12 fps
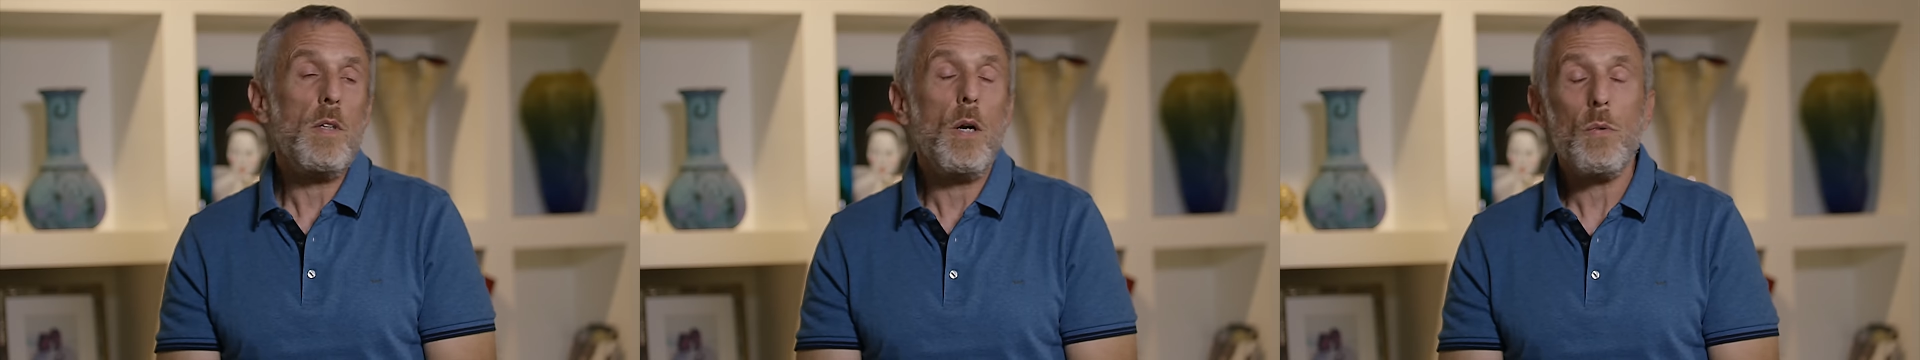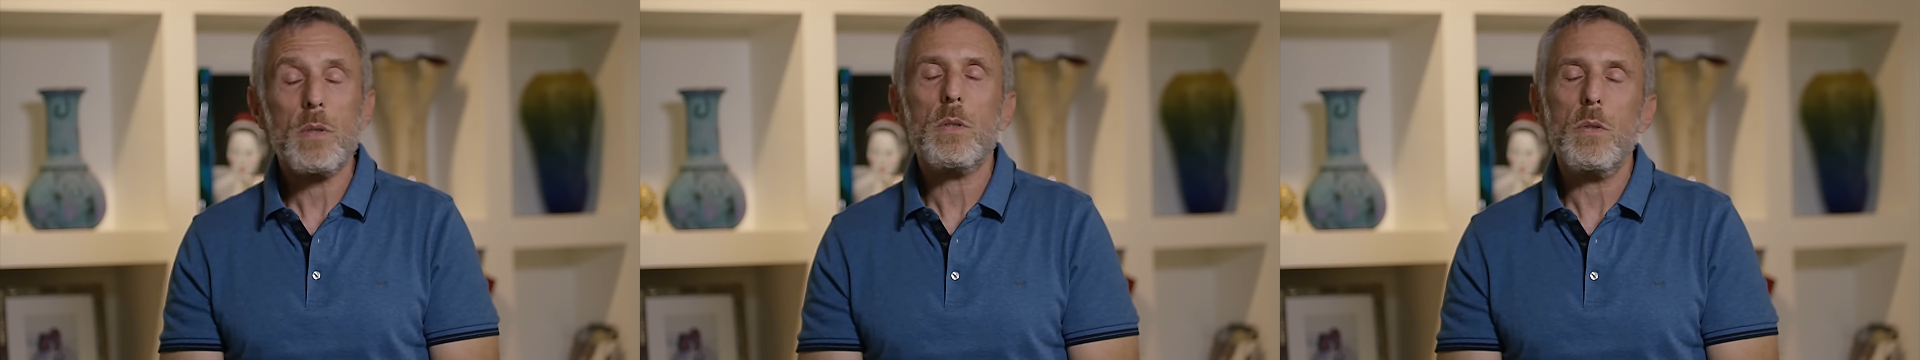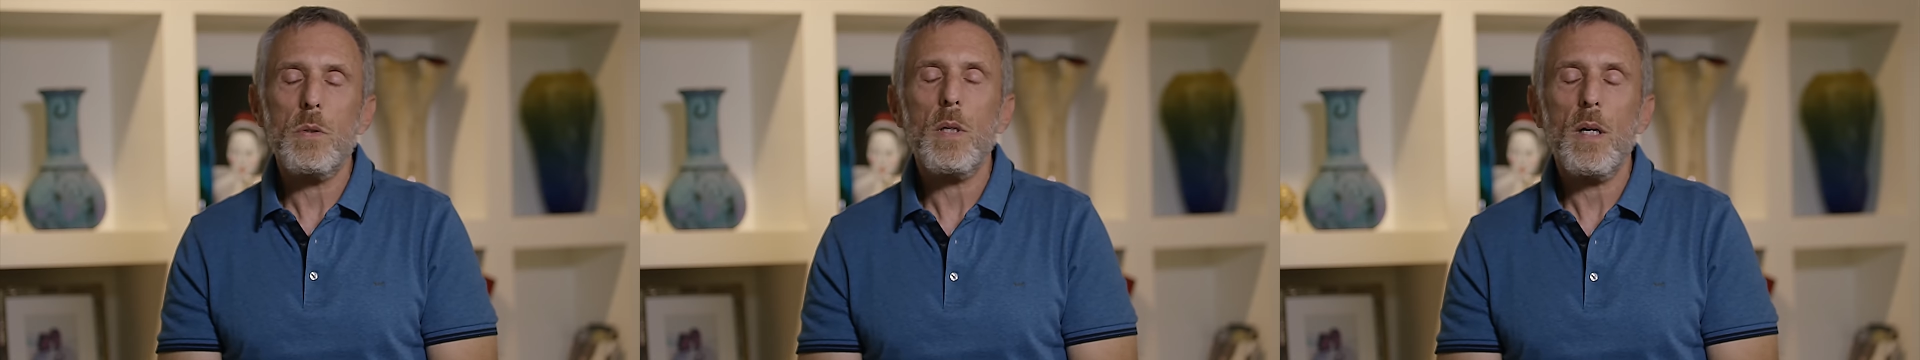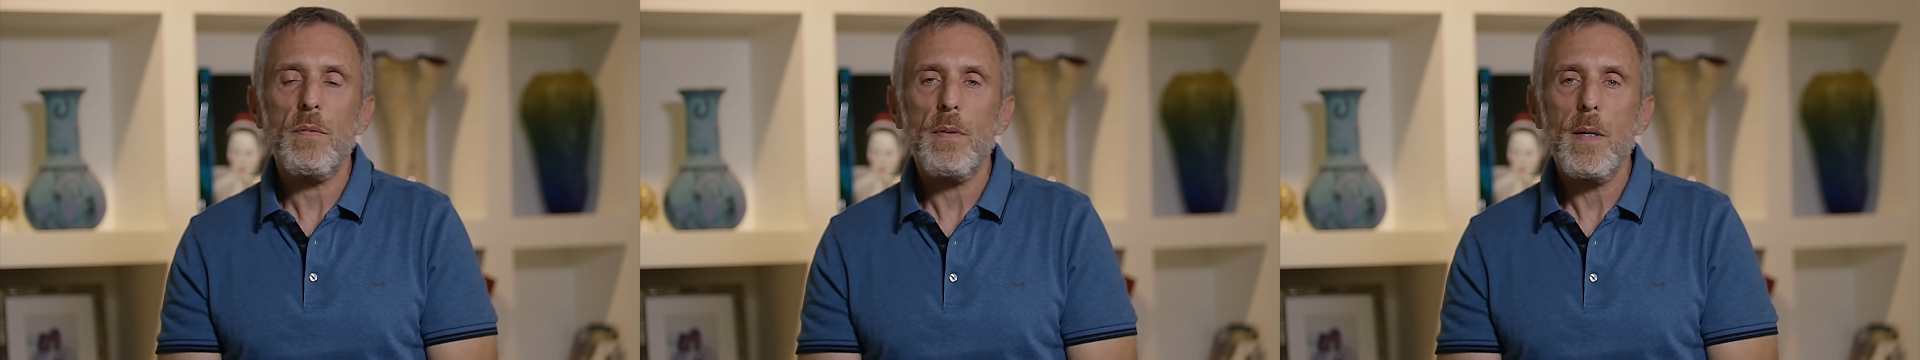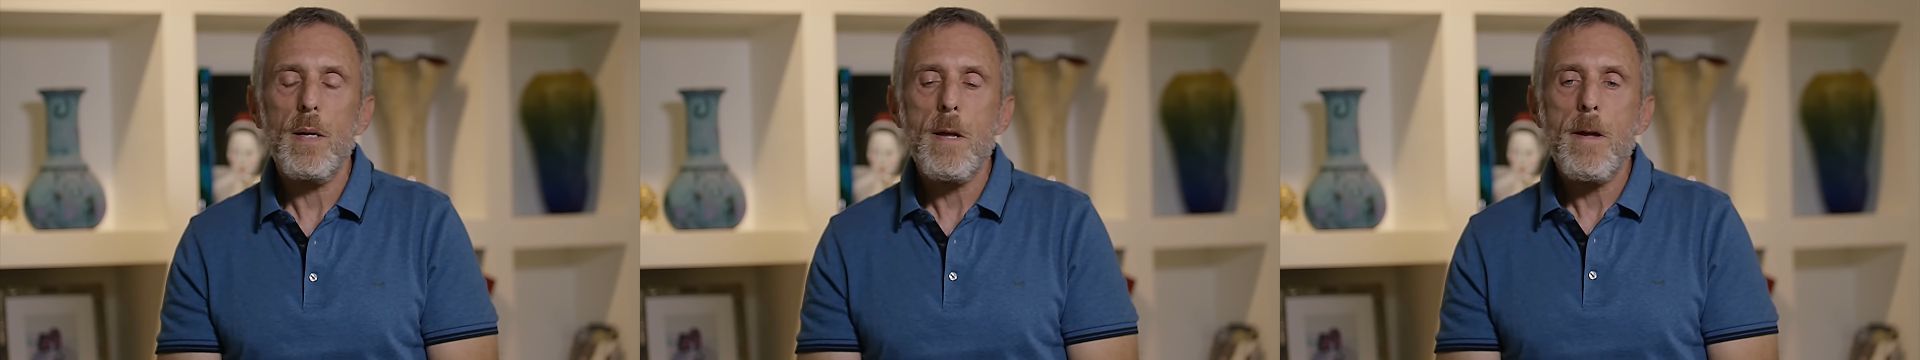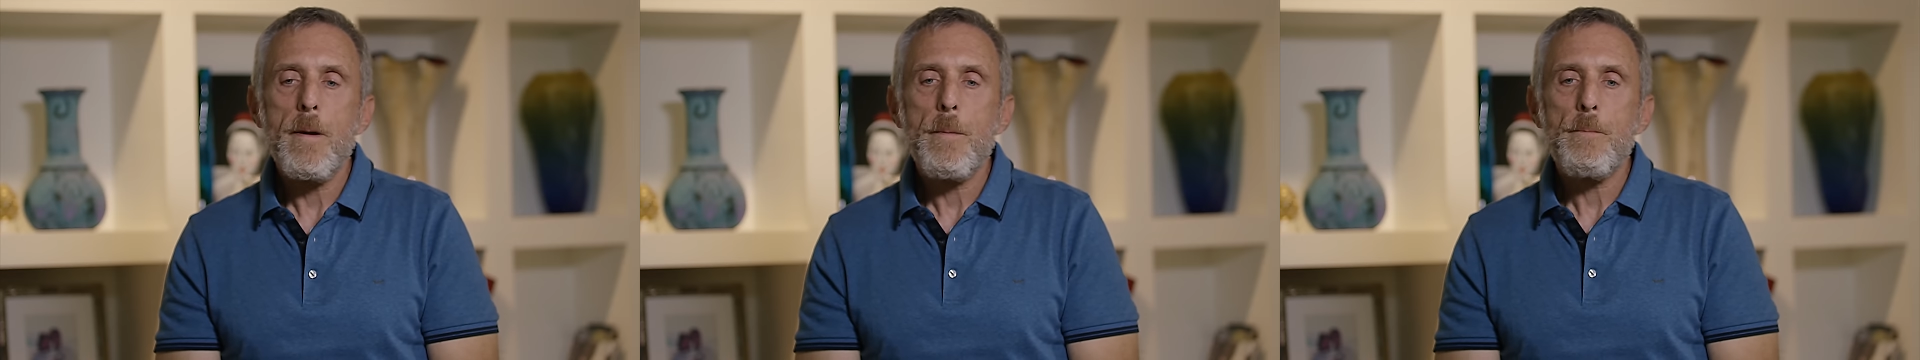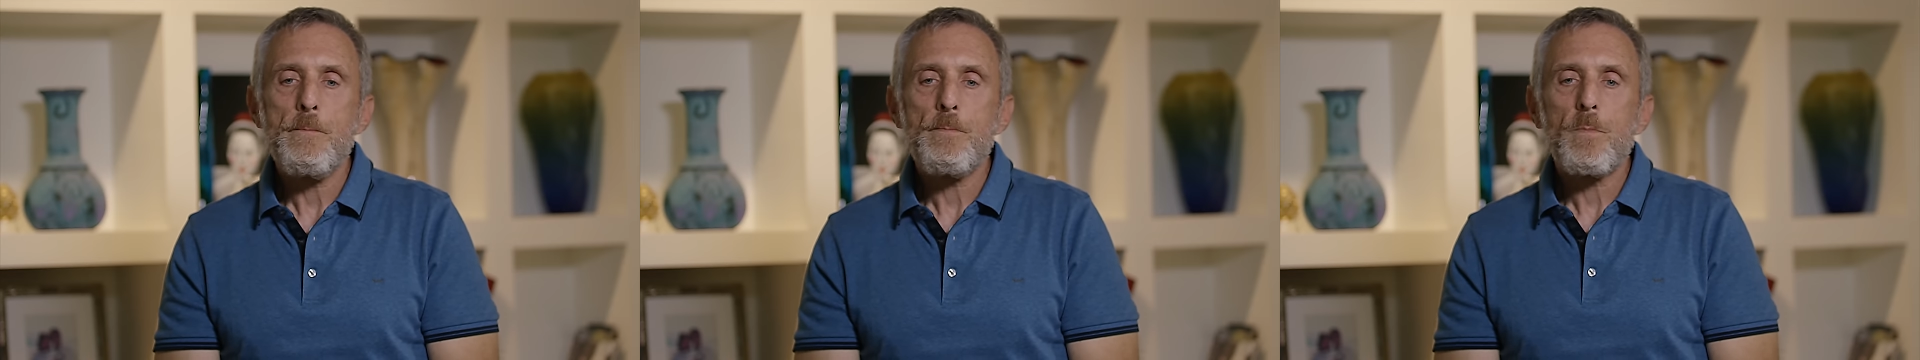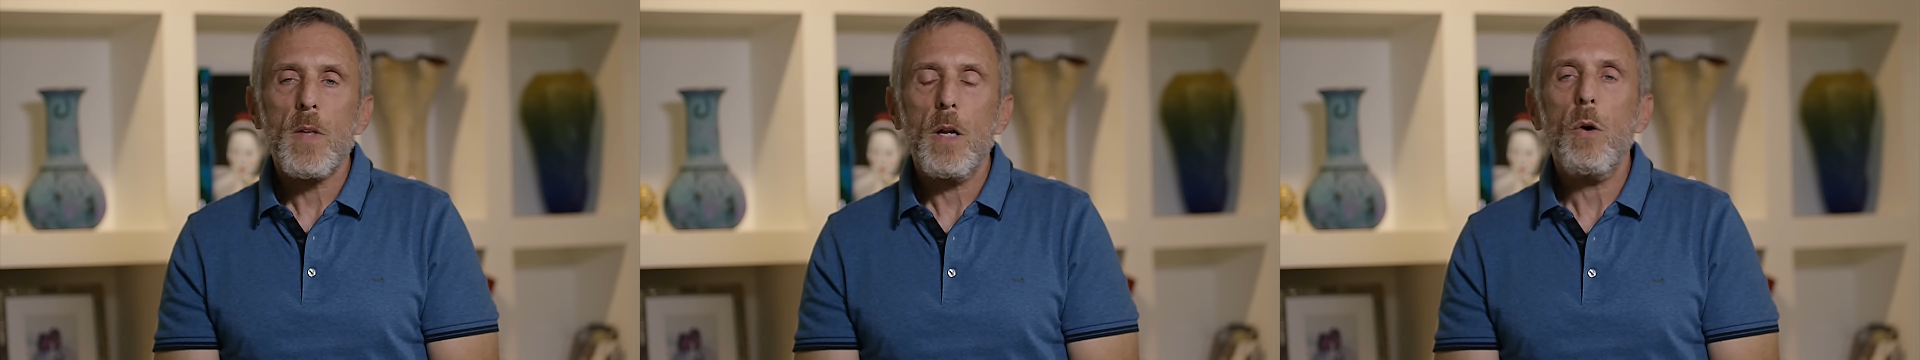You know what's too tough?
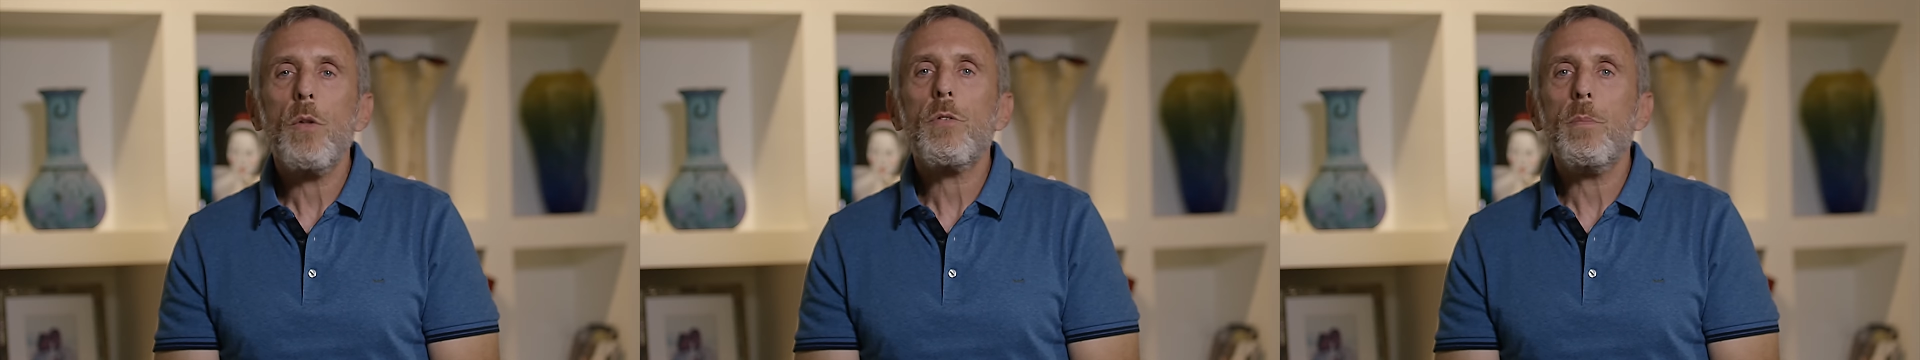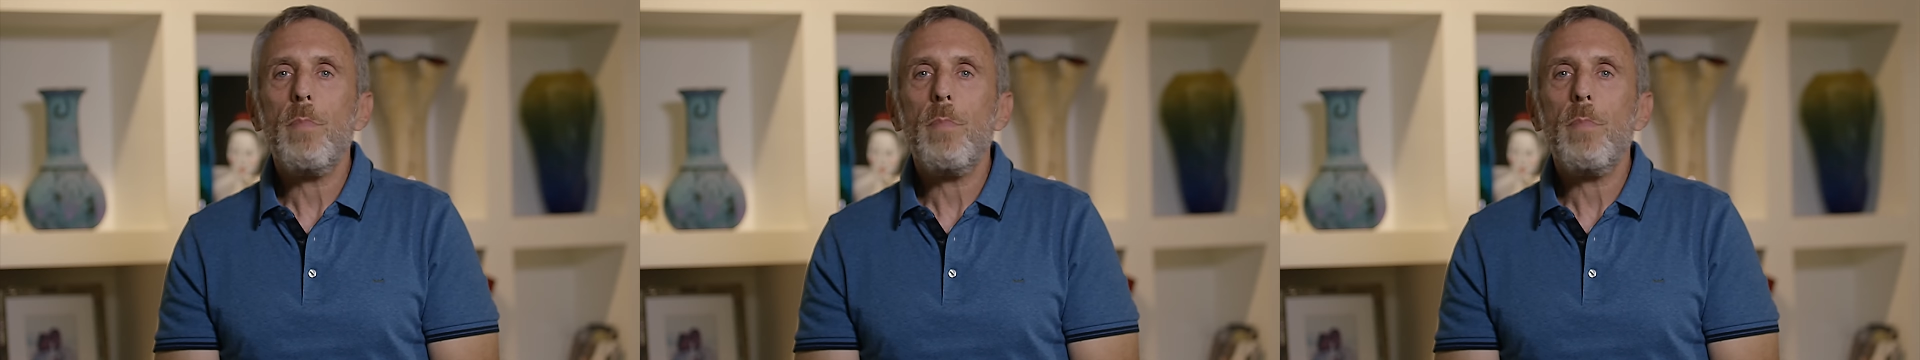Going through